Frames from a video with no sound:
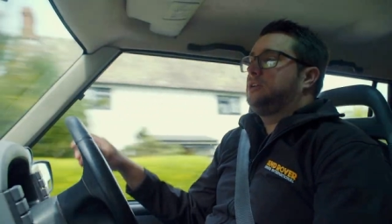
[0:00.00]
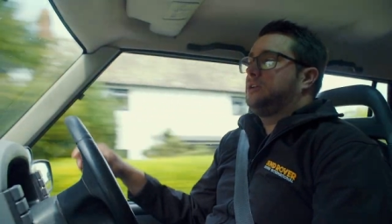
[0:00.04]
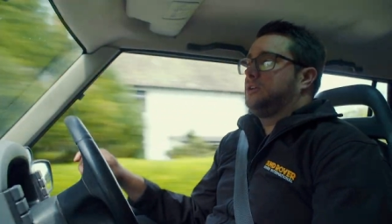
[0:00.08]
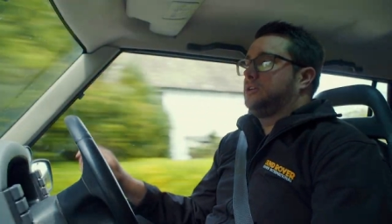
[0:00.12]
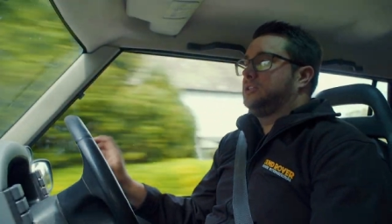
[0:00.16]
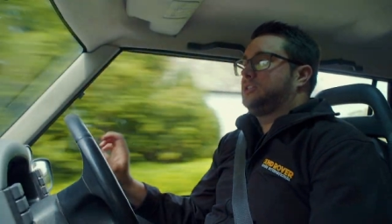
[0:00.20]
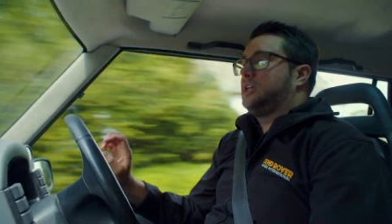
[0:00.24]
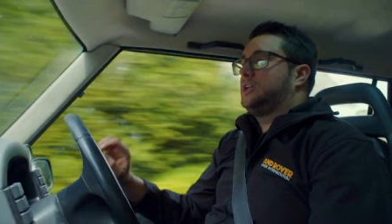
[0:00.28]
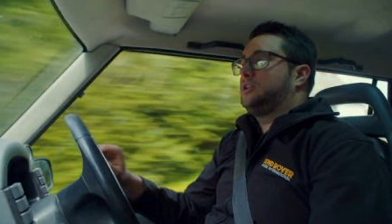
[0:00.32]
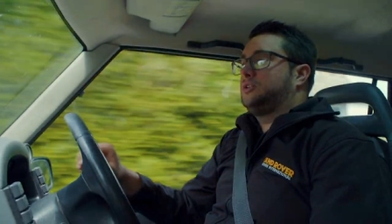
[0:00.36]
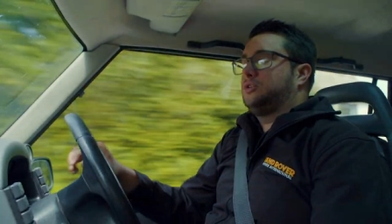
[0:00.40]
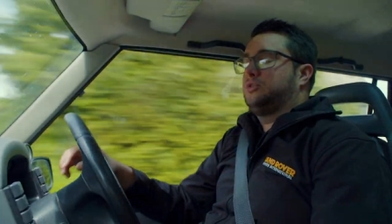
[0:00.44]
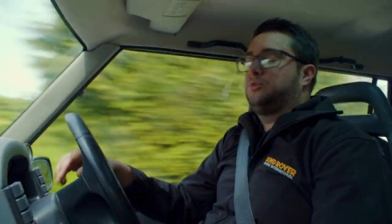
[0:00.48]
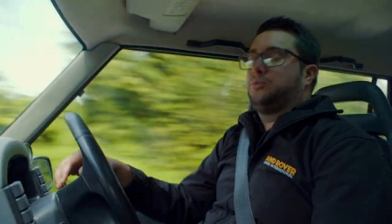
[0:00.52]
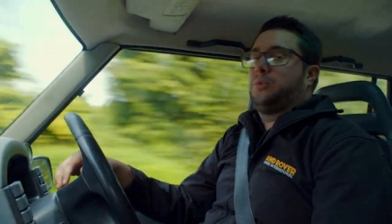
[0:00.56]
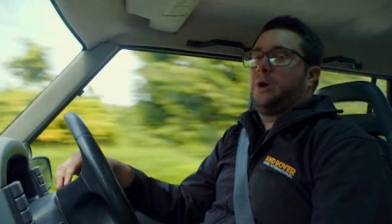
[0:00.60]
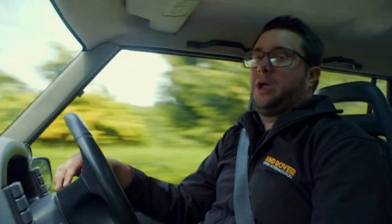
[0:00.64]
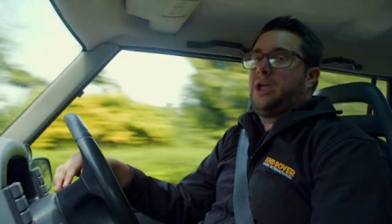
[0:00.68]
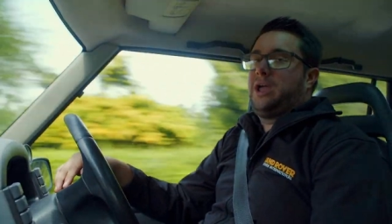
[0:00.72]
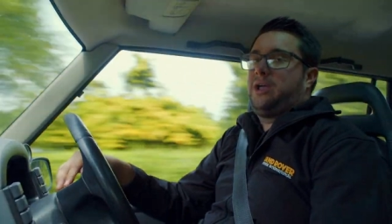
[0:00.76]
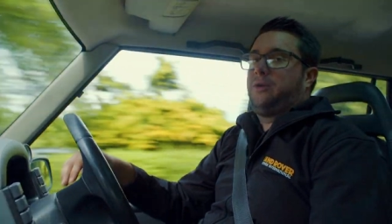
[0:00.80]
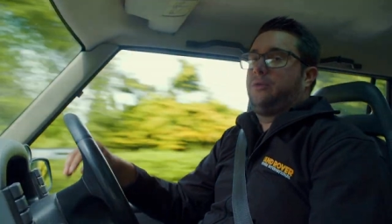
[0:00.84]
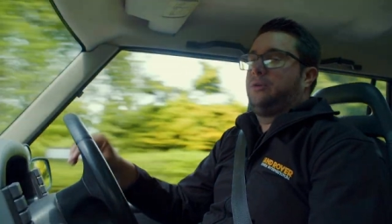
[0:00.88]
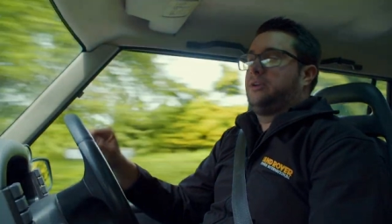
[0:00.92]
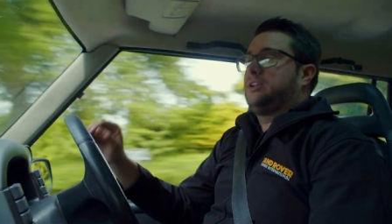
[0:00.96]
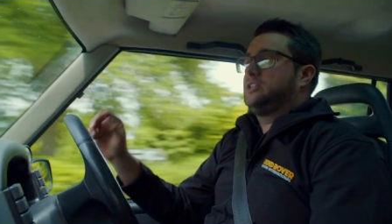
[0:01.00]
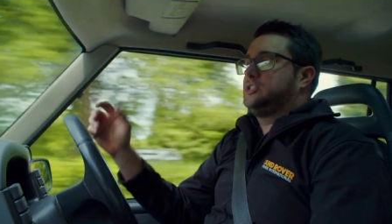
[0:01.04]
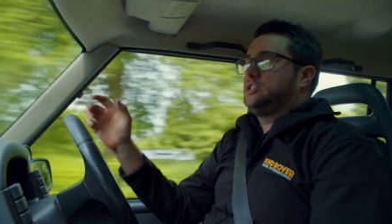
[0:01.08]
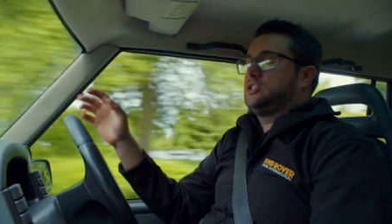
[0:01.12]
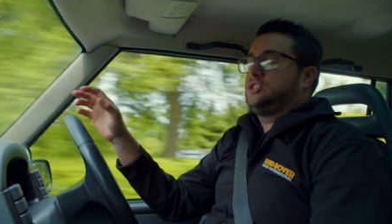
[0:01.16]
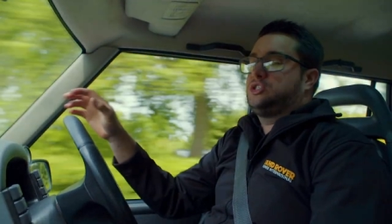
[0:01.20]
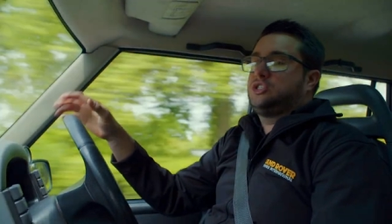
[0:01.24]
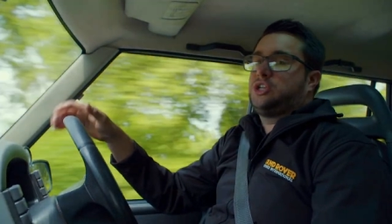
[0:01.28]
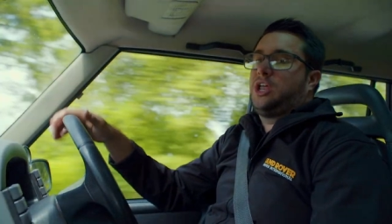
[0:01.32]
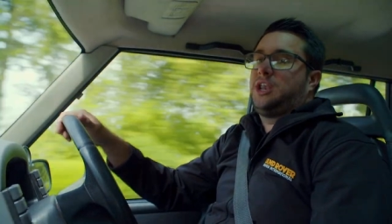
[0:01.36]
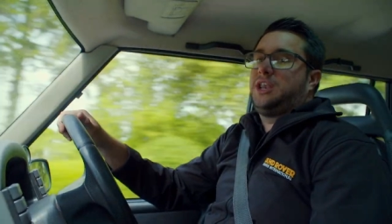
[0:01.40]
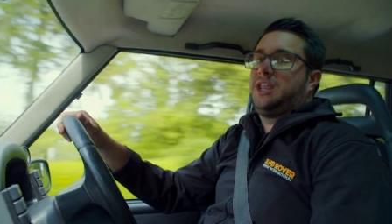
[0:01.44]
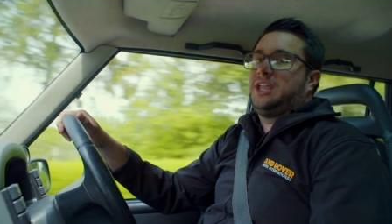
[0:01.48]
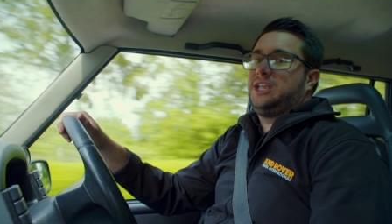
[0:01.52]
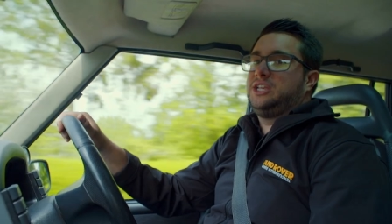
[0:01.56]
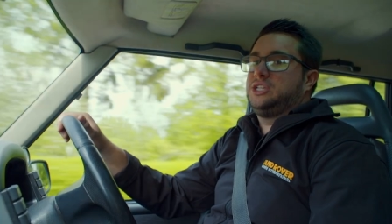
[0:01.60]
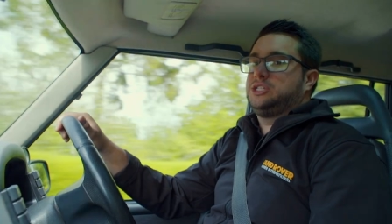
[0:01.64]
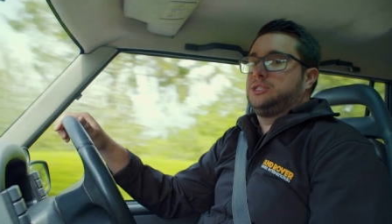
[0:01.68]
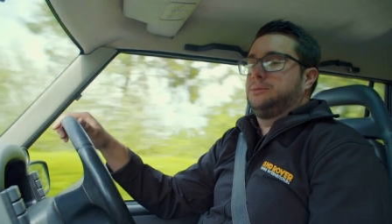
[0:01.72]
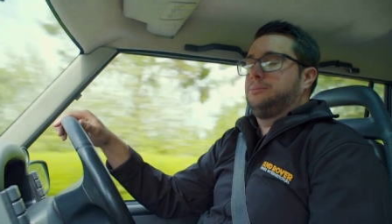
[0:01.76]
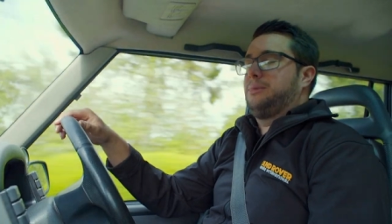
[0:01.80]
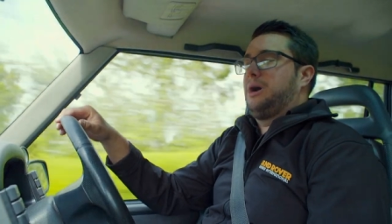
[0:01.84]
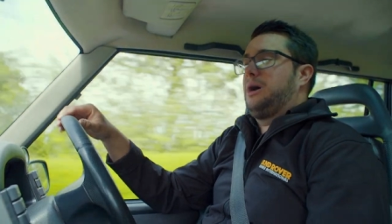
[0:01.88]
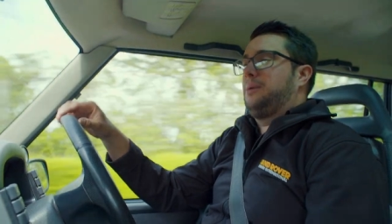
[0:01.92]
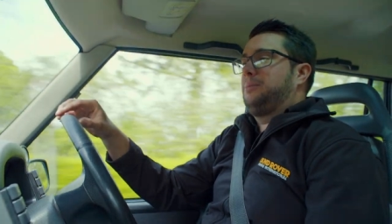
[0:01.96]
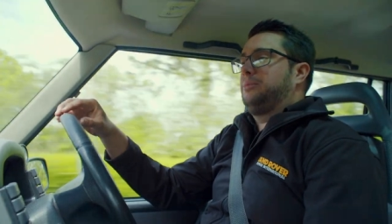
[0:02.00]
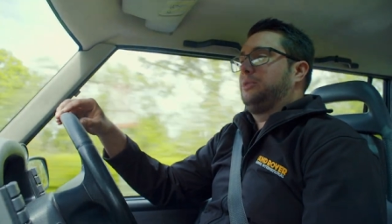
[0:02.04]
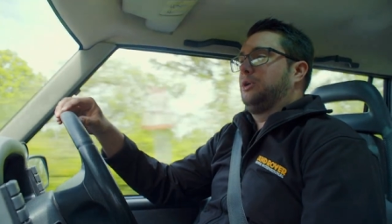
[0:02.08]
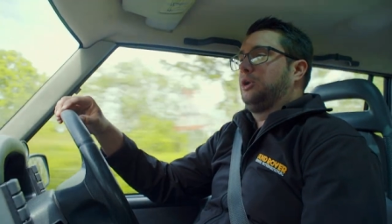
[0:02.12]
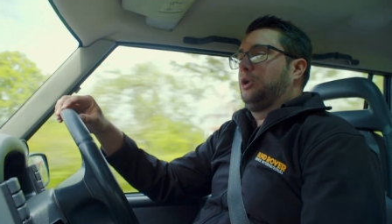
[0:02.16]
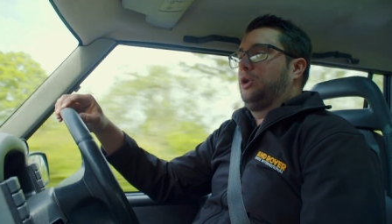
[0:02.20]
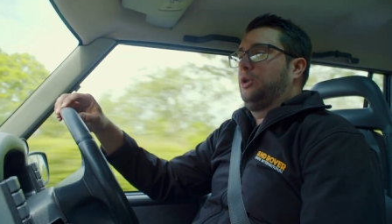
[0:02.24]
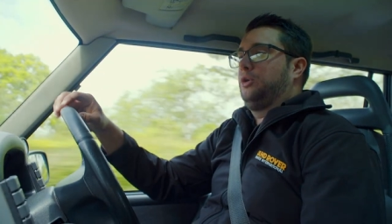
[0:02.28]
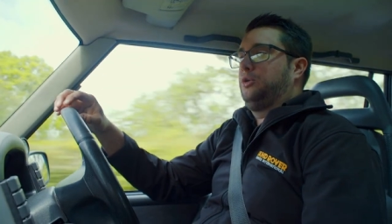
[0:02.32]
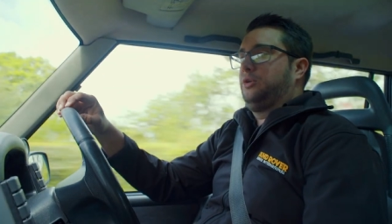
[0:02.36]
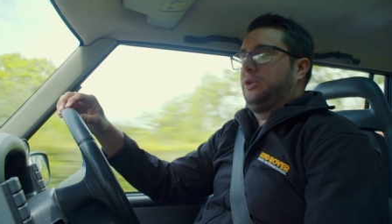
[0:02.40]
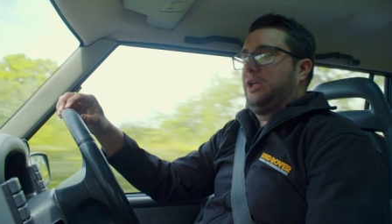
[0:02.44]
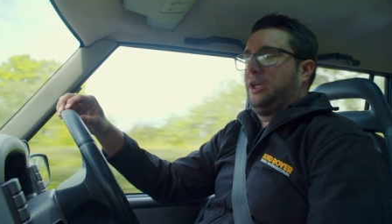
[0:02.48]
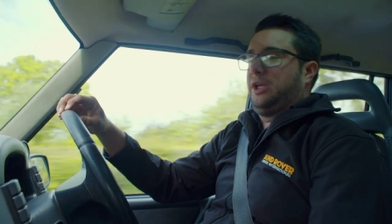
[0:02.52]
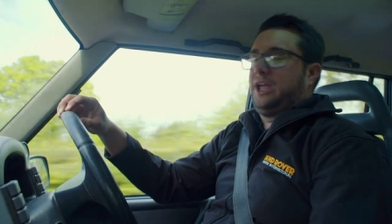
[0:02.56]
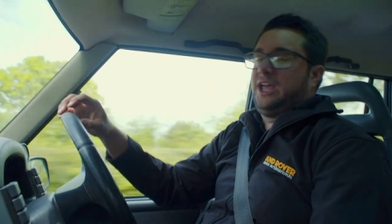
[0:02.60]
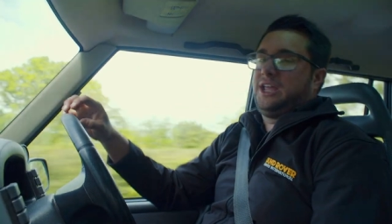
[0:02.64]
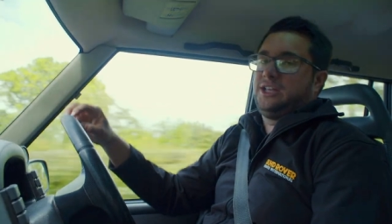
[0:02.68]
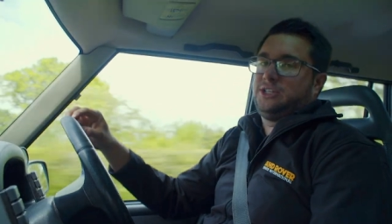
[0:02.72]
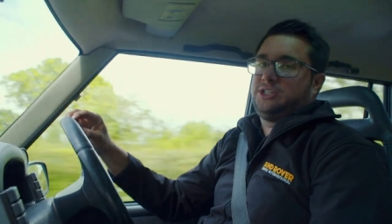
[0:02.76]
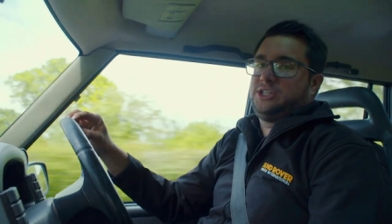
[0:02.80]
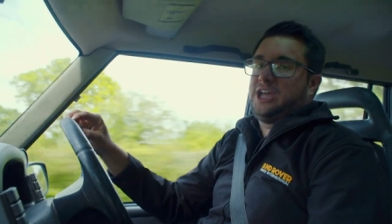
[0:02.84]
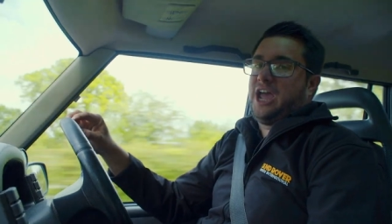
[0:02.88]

because they do wear and as the sun heats them up, the glue can get